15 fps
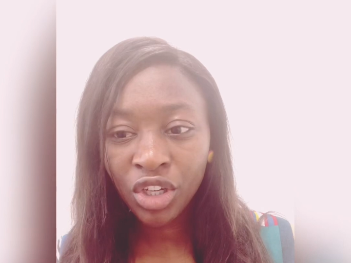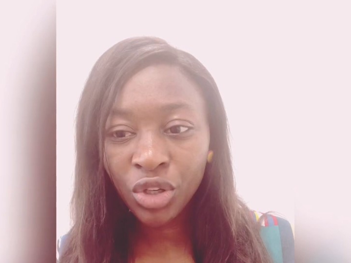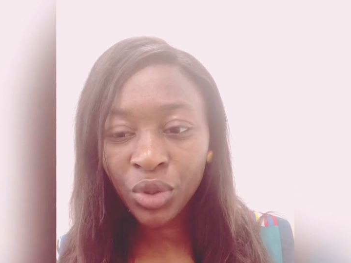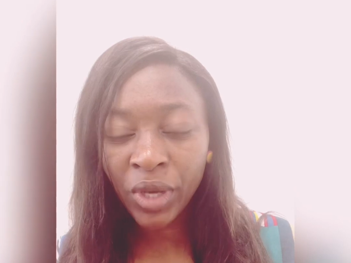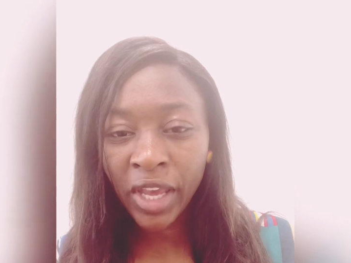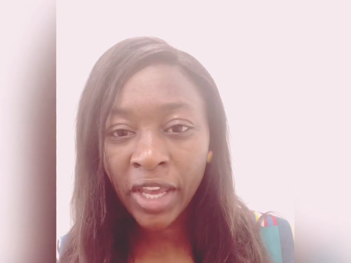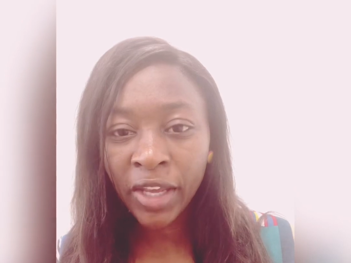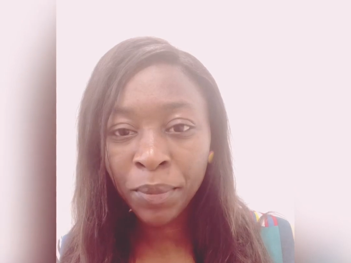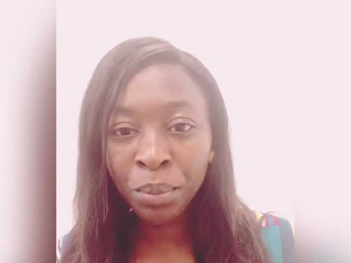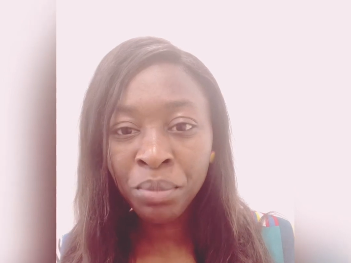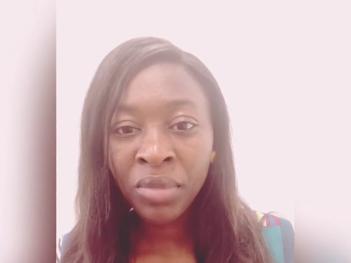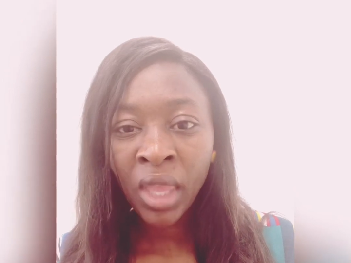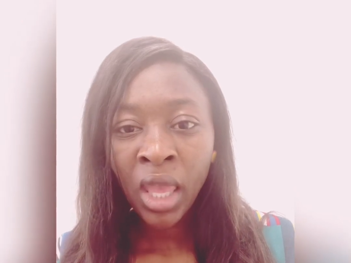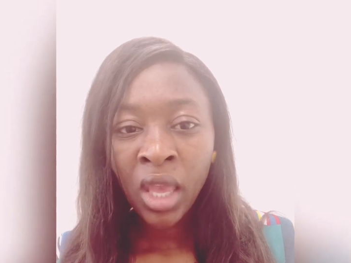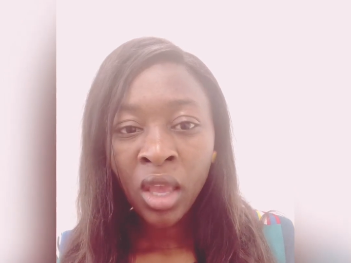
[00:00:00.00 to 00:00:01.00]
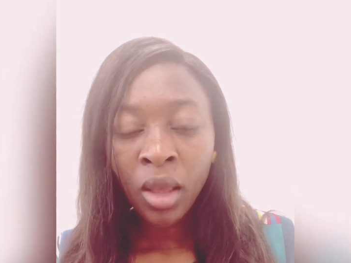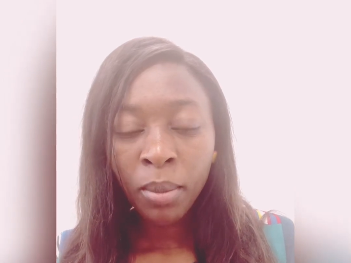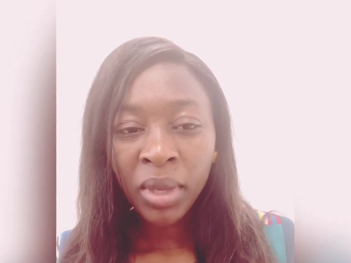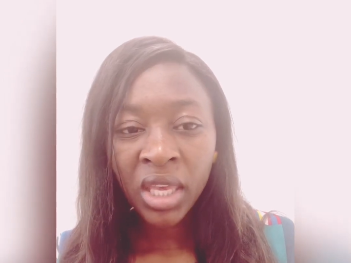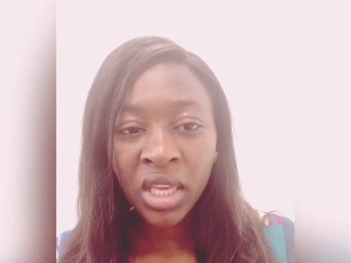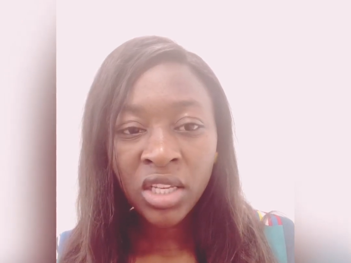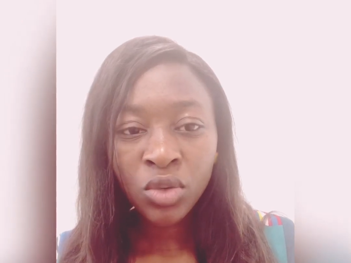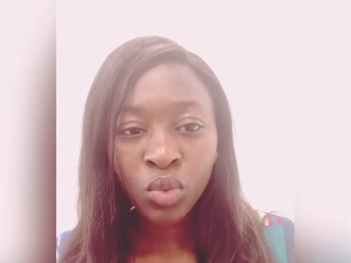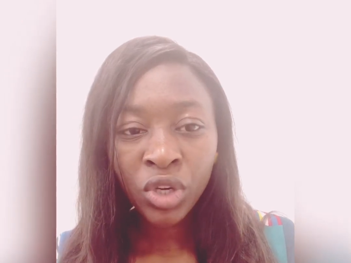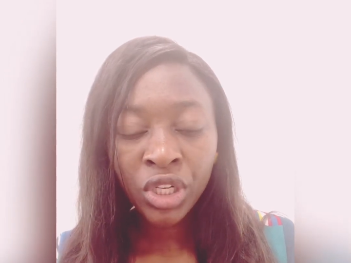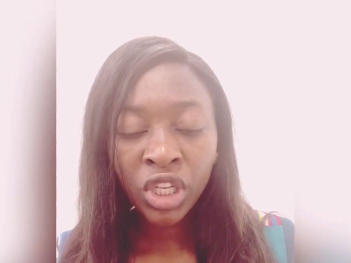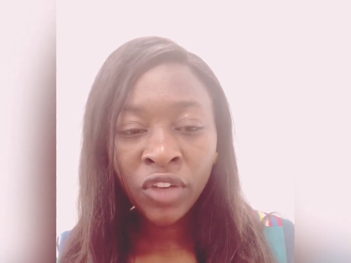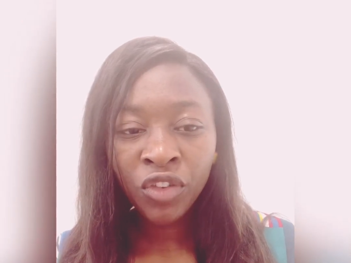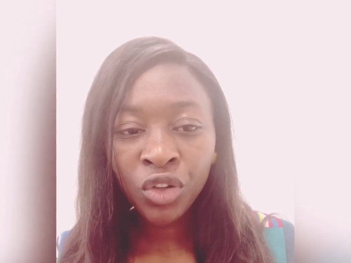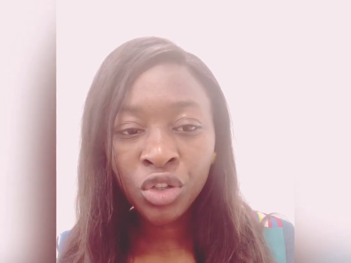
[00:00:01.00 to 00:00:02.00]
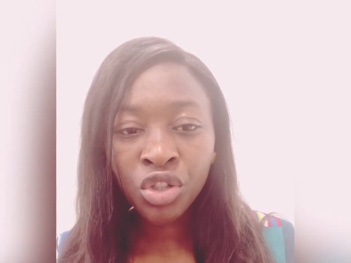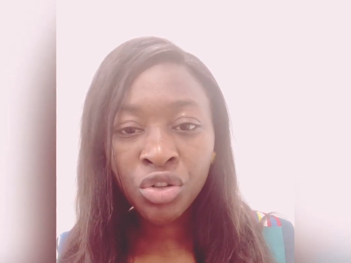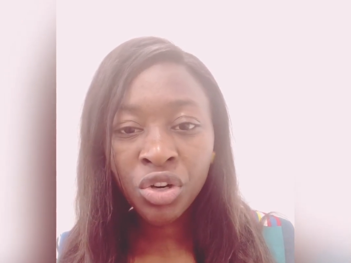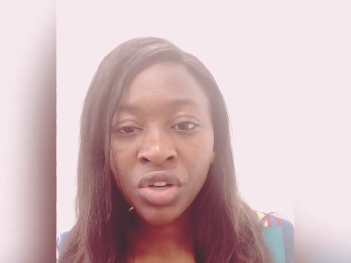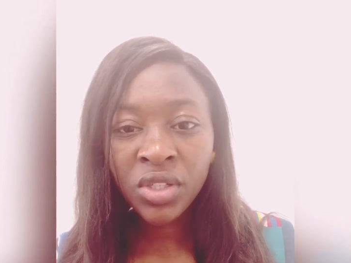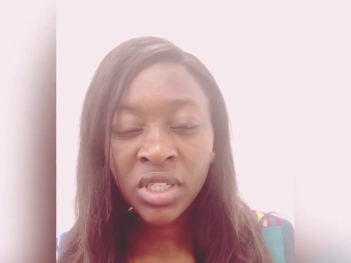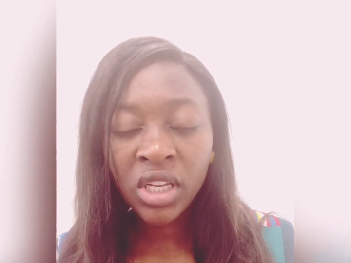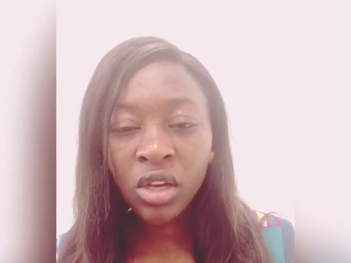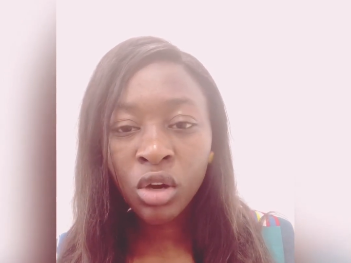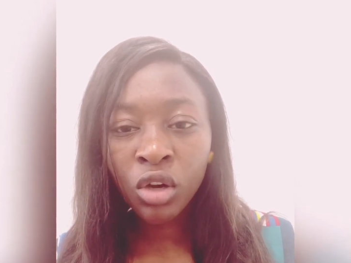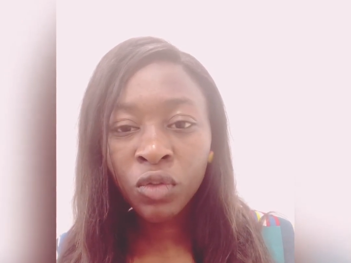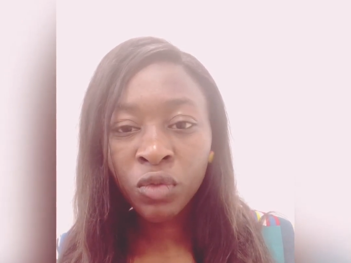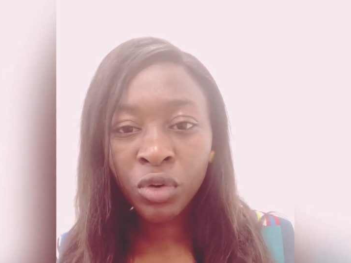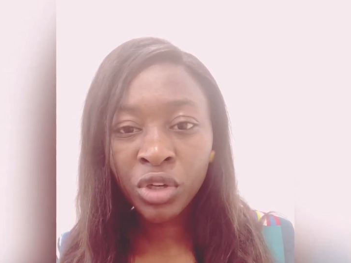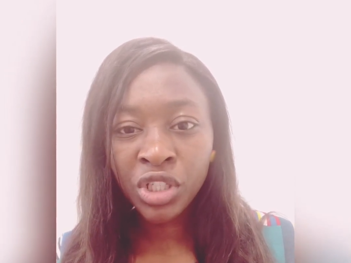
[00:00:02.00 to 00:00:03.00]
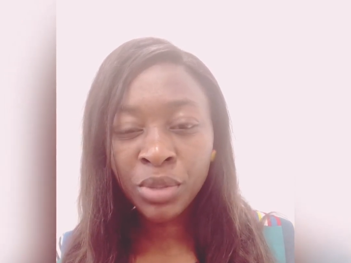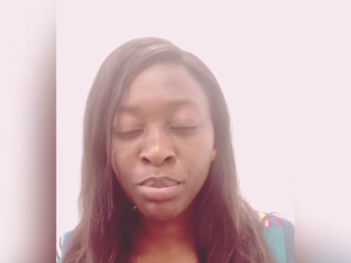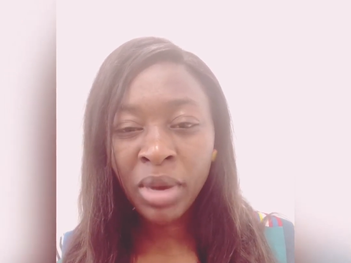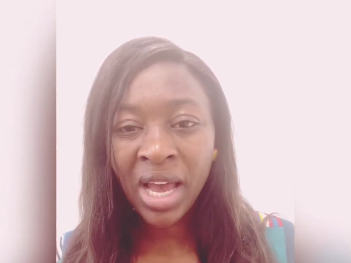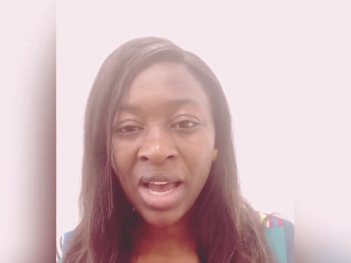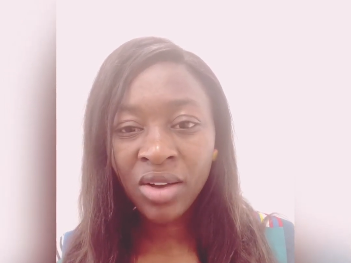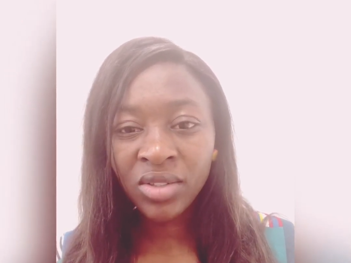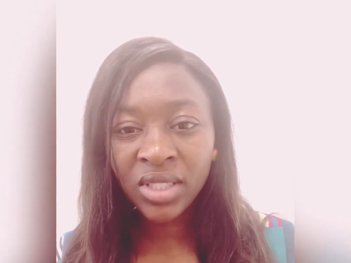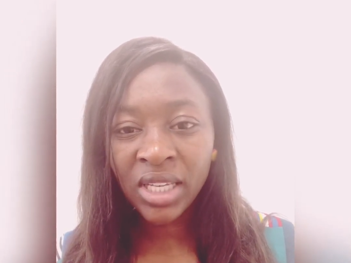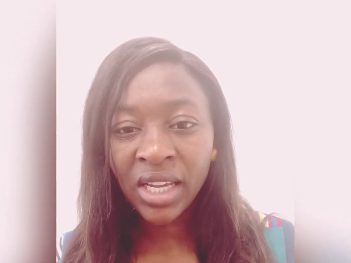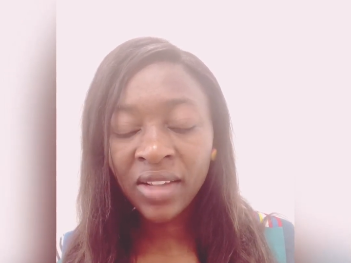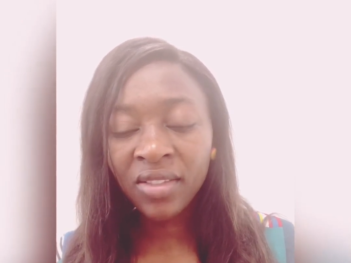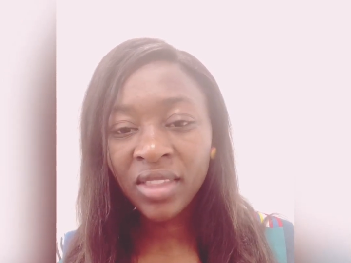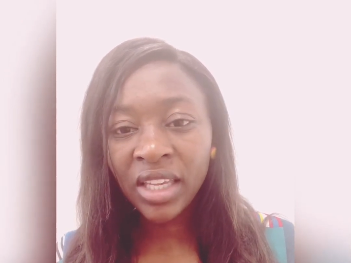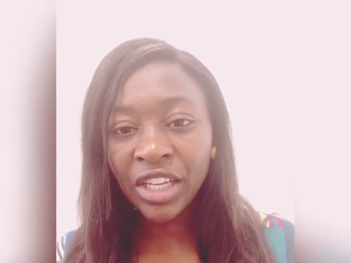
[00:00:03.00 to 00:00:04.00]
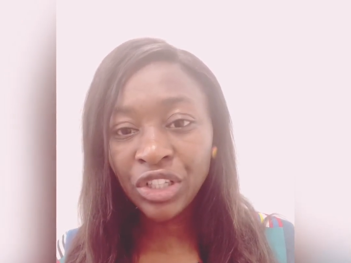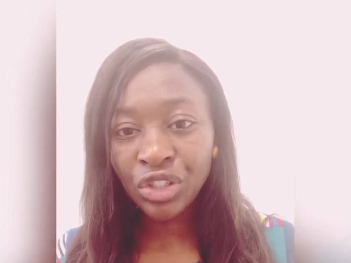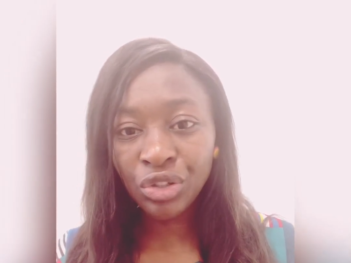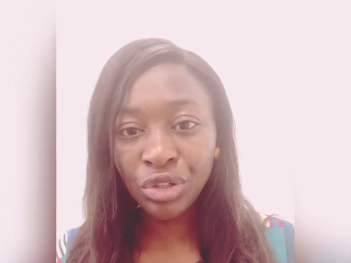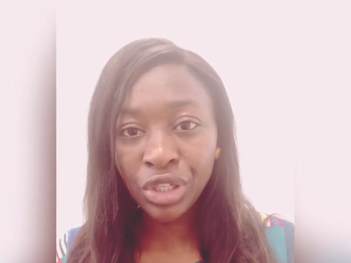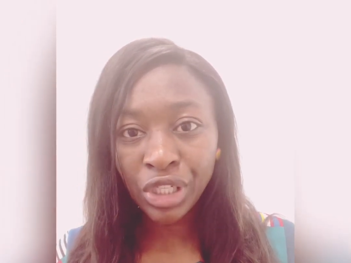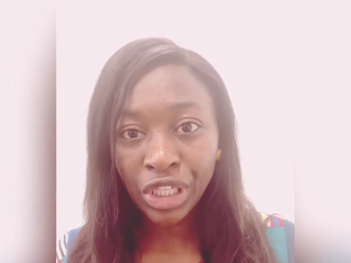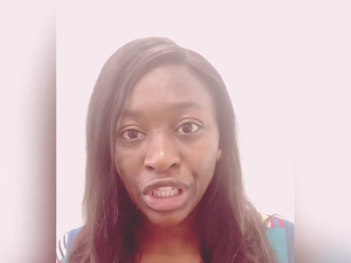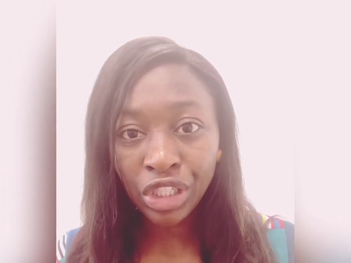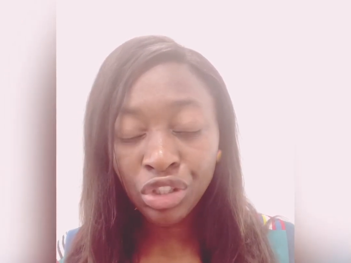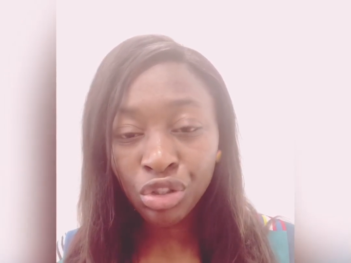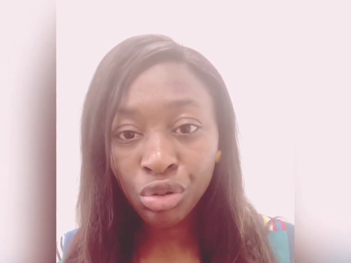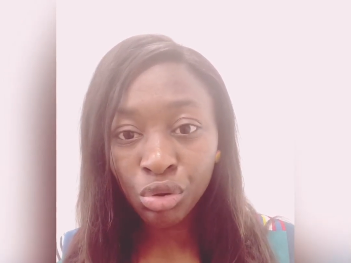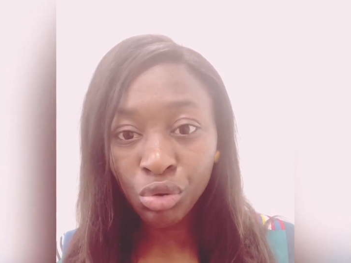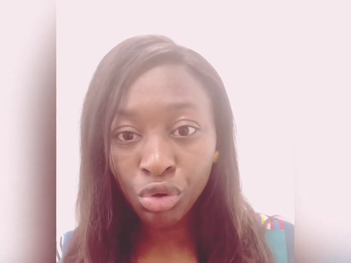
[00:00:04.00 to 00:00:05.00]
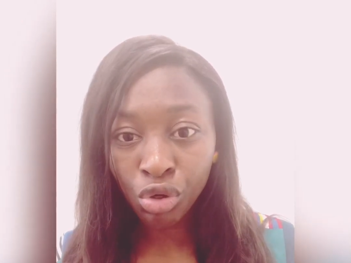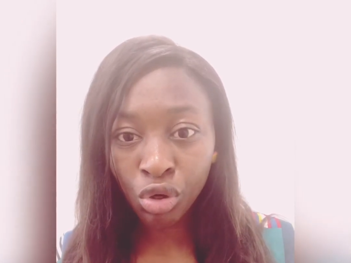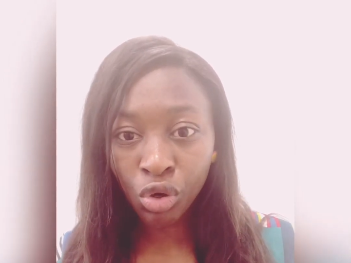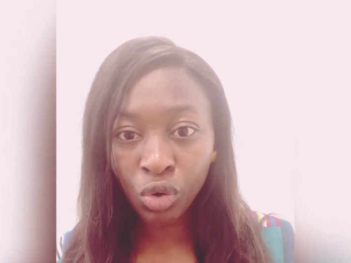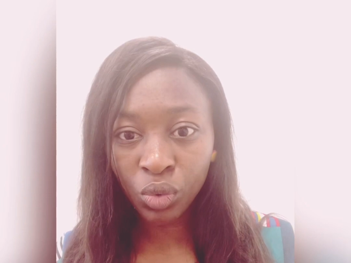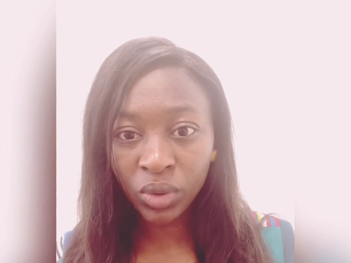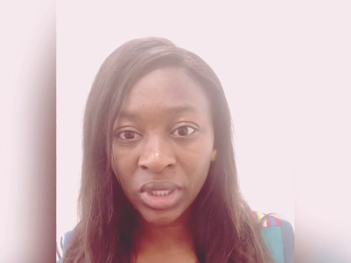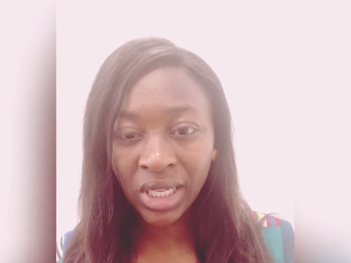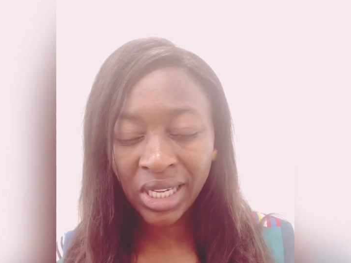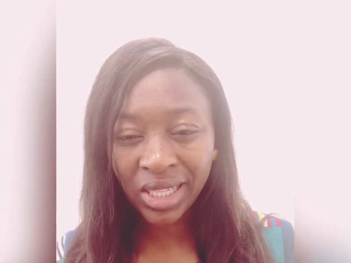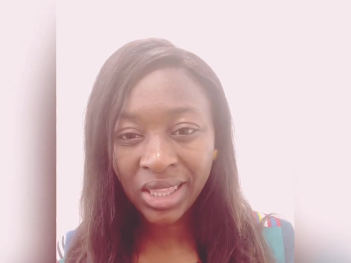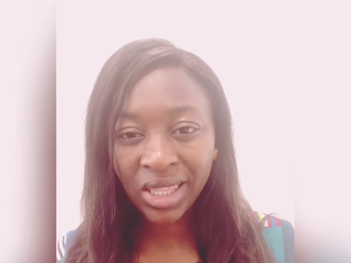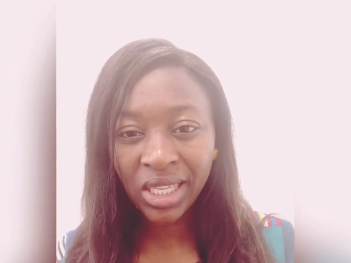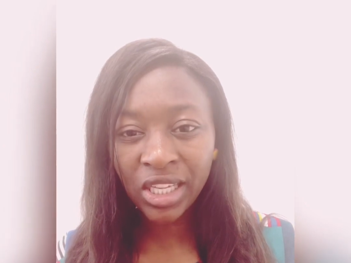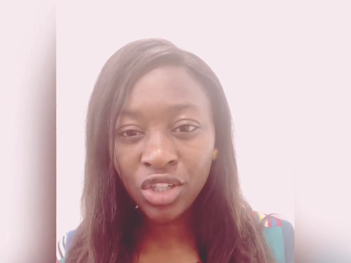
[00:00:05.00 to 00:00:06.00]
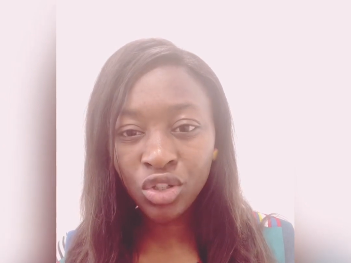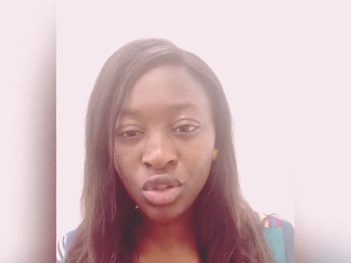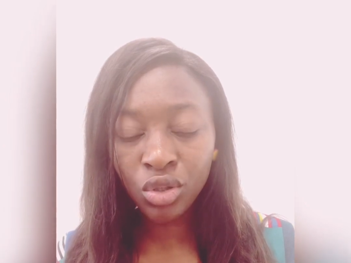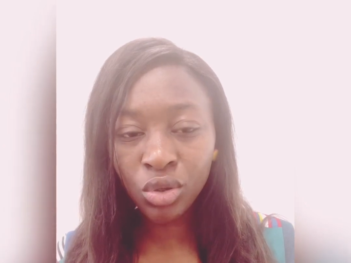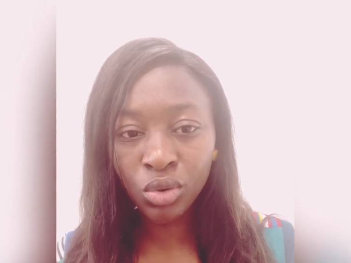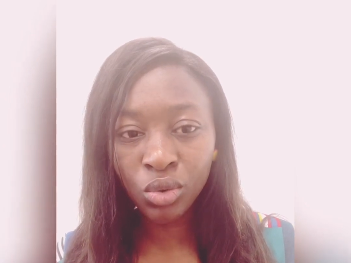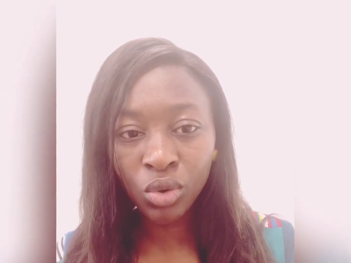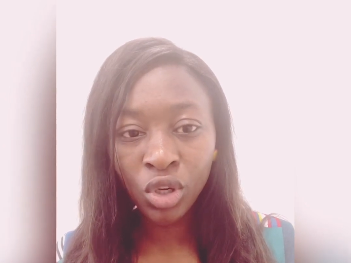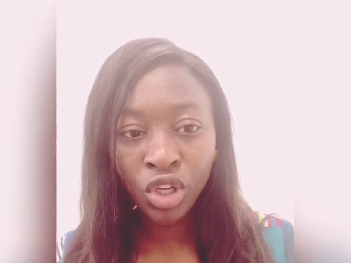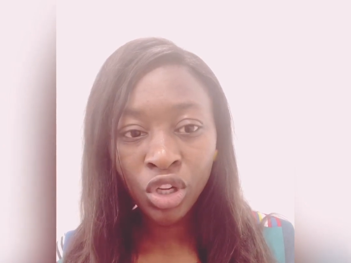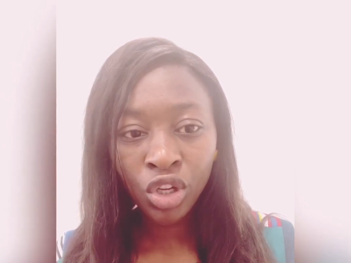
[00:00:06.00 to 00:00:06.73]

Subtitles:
Okay, because if you're trusting God for a spouse, there are things you need to know. There are things you